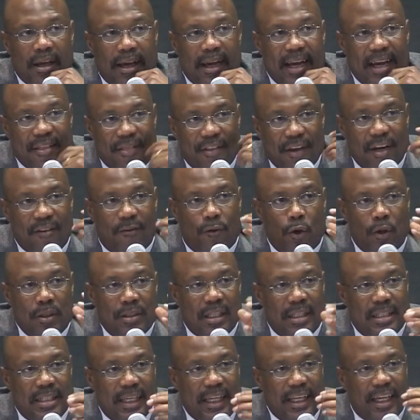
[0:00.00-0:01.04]
And then, of course,
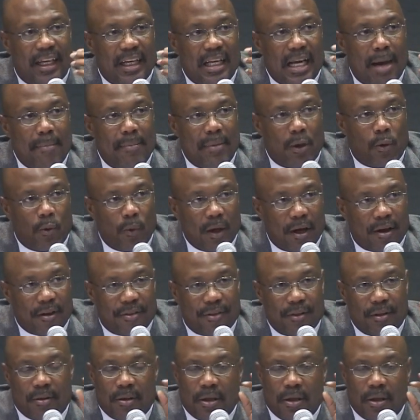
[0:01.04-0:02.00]
there's economic wealth,